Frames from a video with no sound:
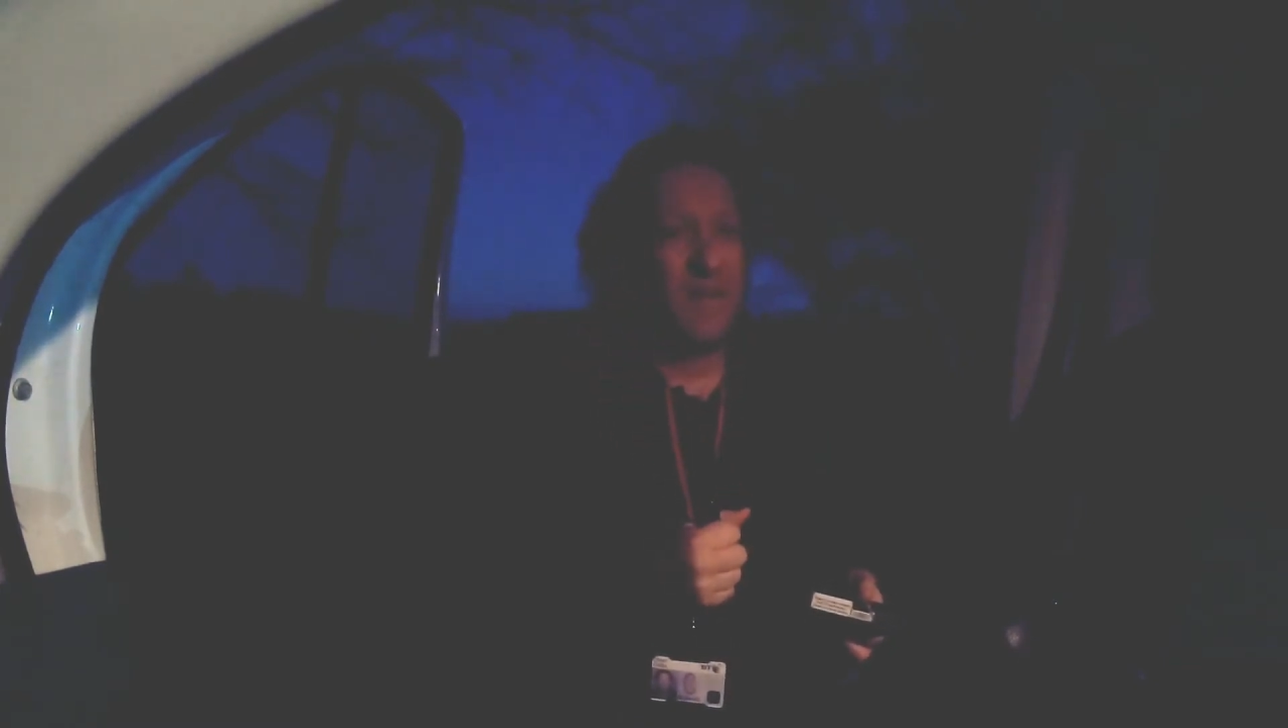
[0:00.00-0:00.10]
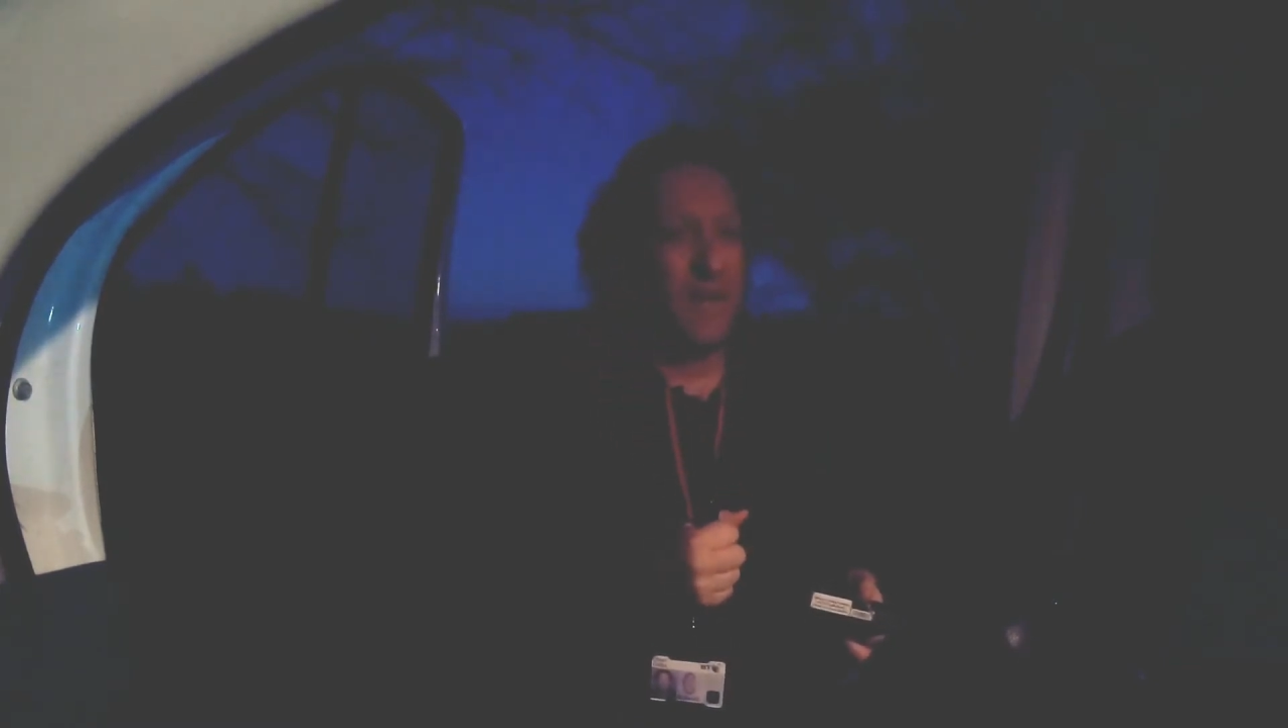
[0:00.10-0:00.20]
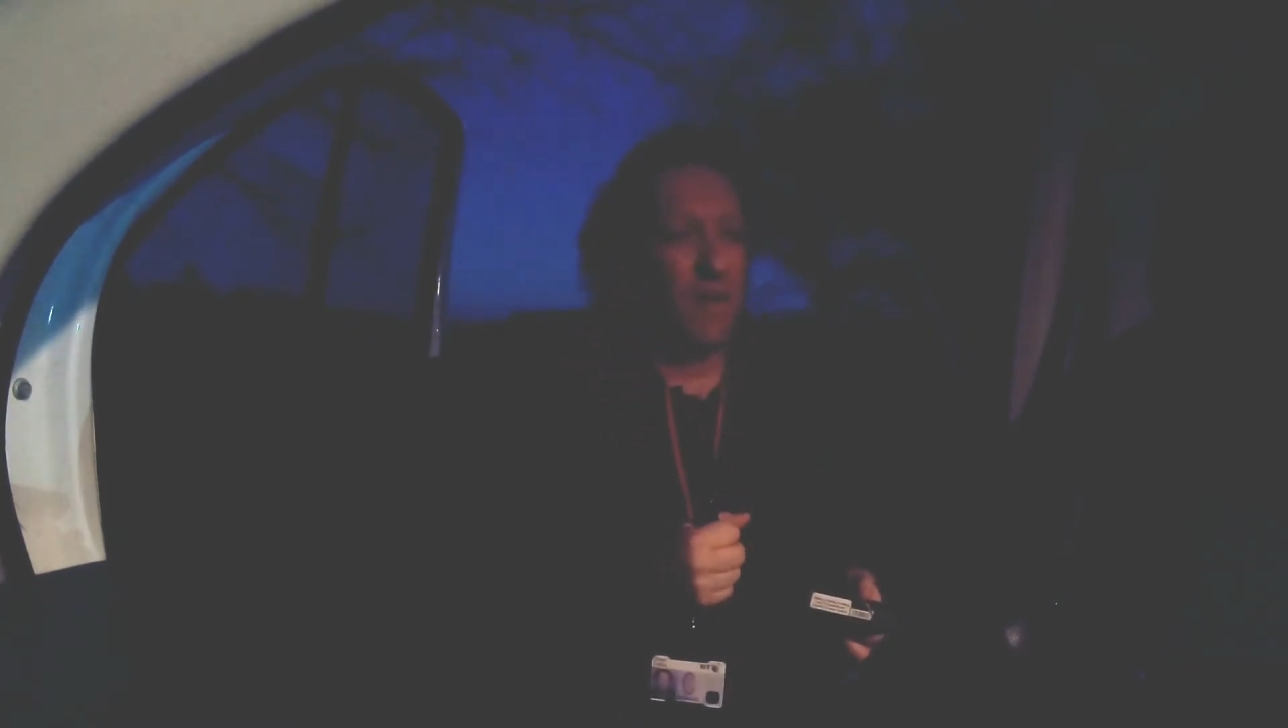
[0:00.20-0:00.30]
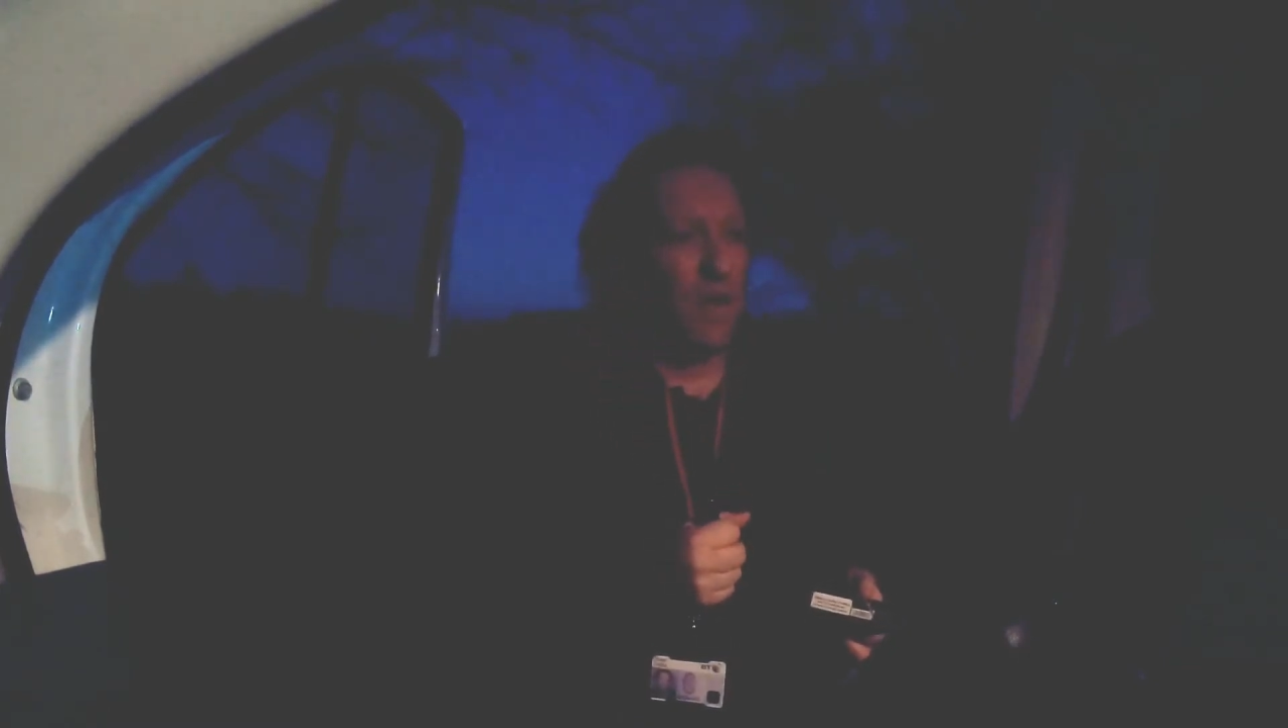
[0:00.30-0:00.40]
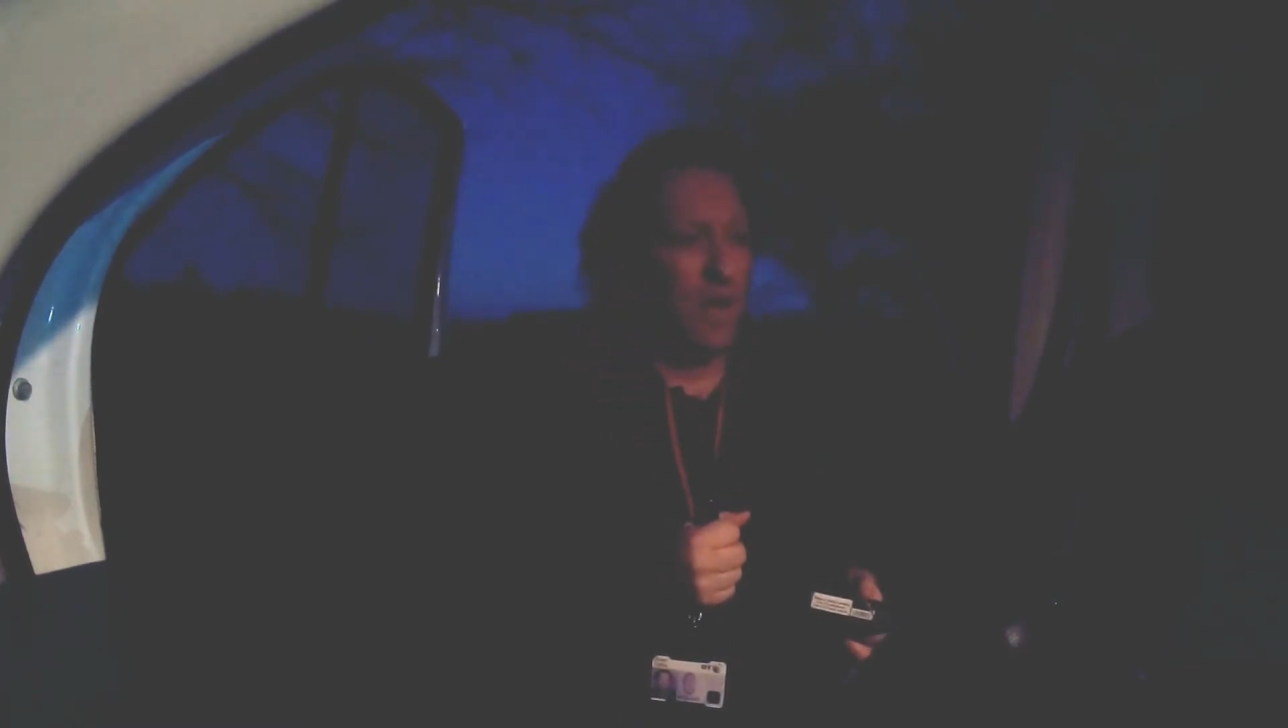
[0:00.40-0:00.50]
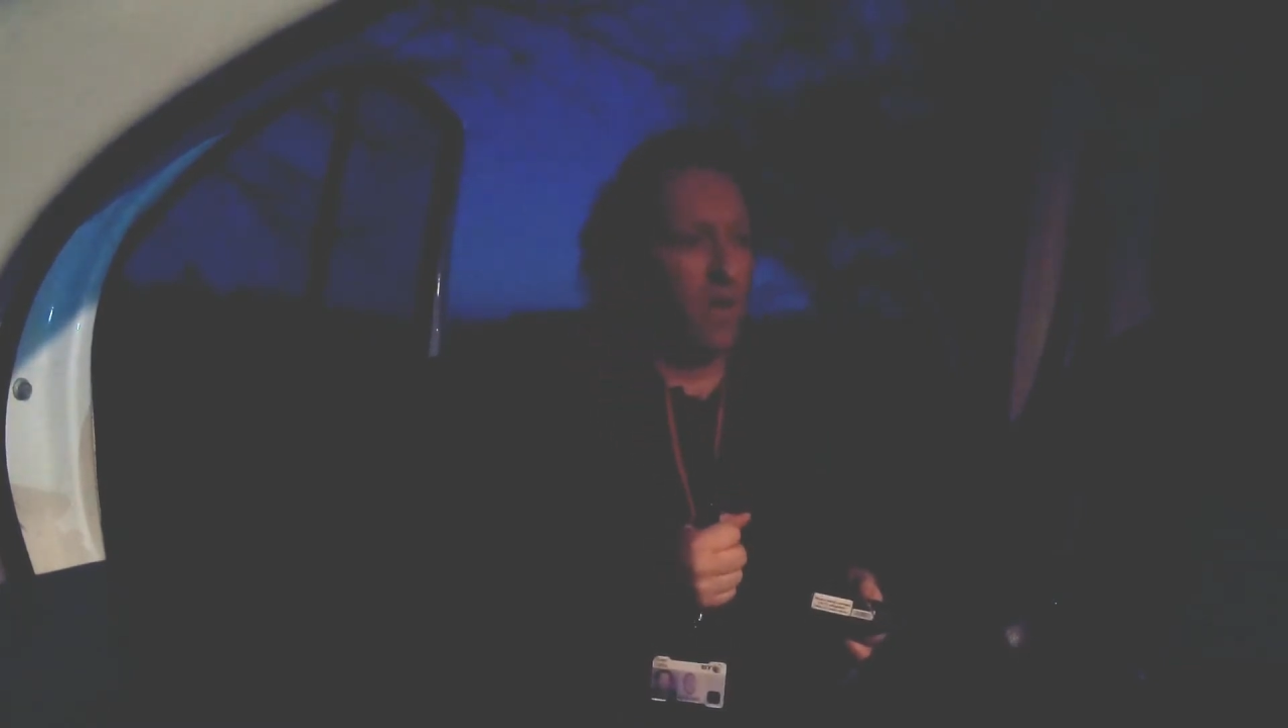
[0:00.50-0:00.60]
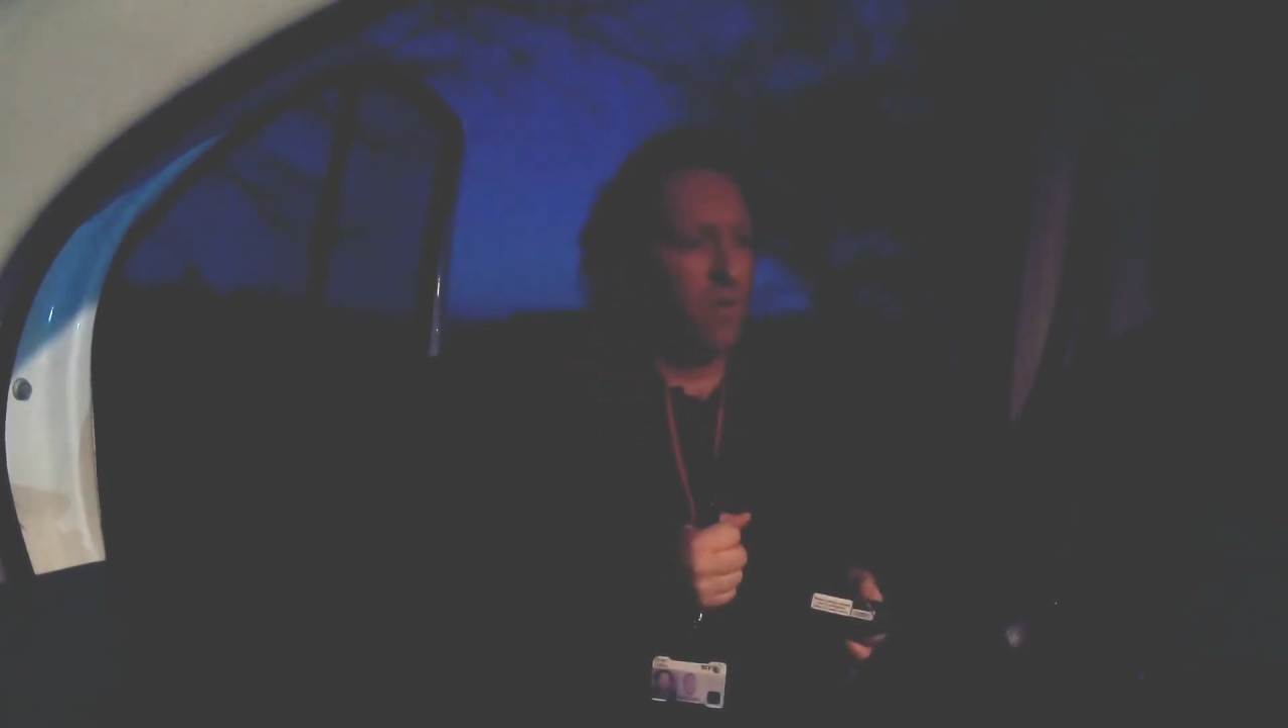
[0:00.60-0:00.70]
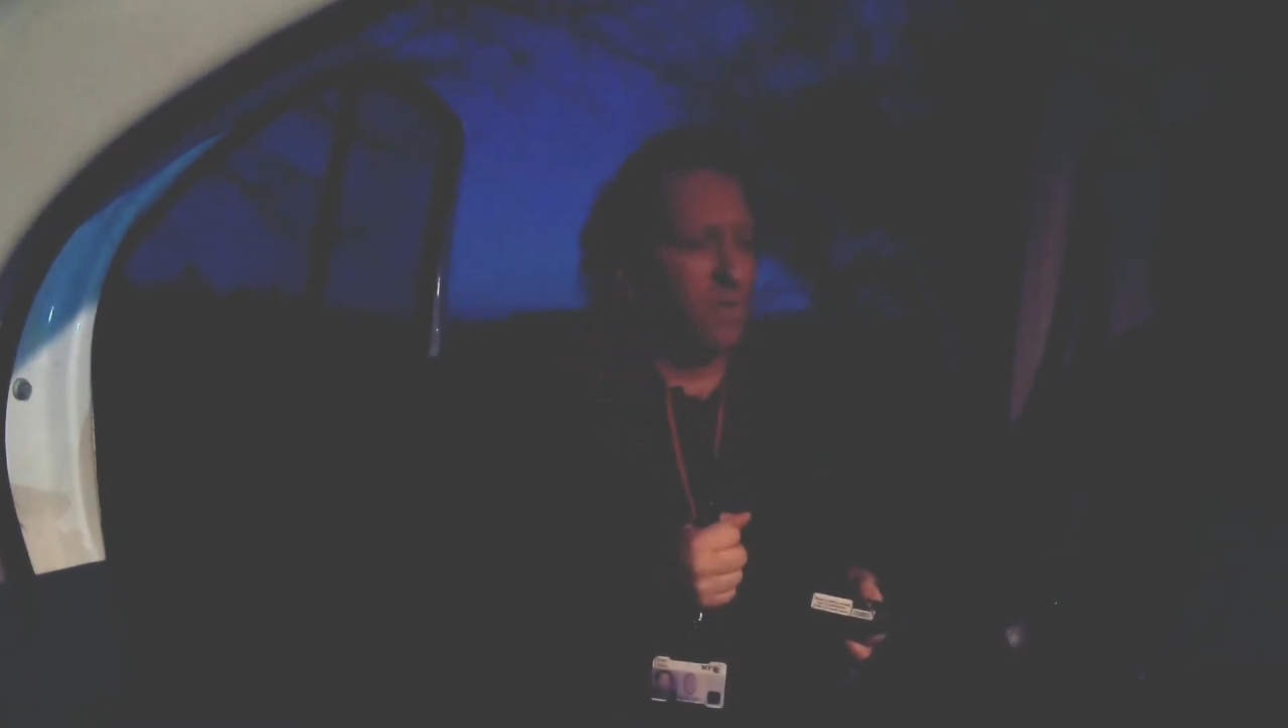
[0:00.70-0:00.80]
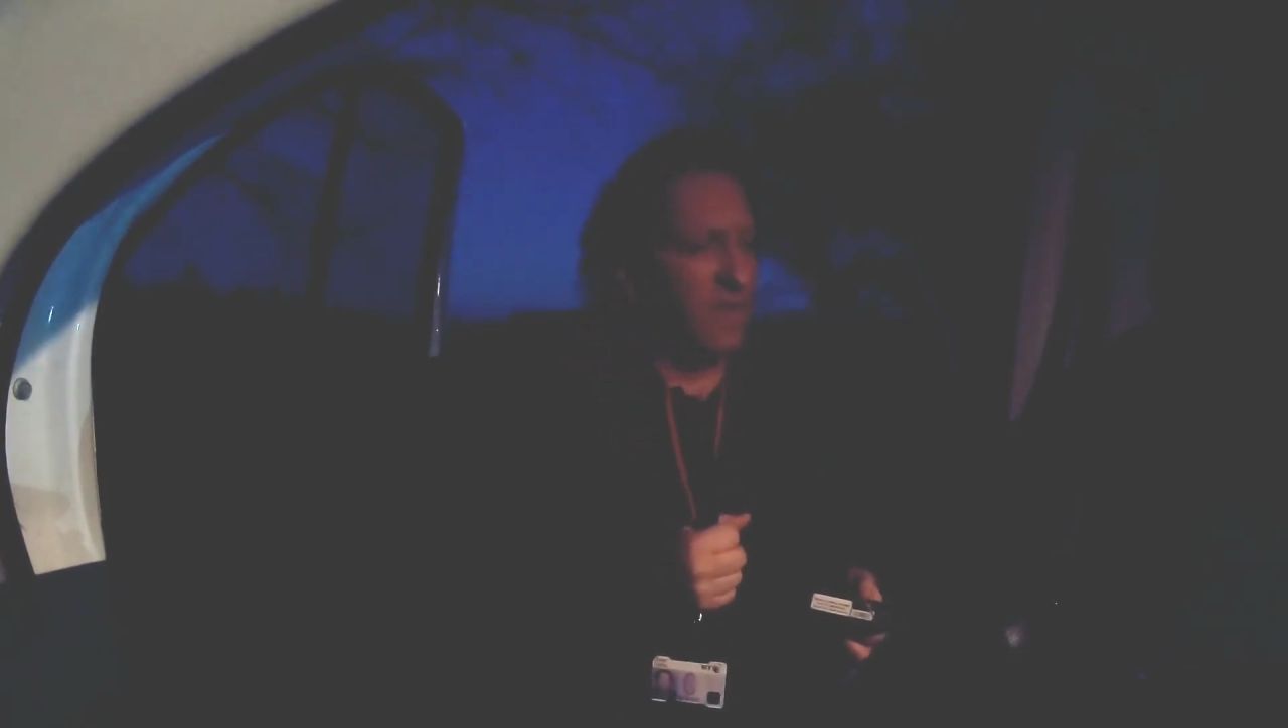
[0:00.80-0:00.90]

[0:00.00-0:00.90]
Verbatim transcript: go a whole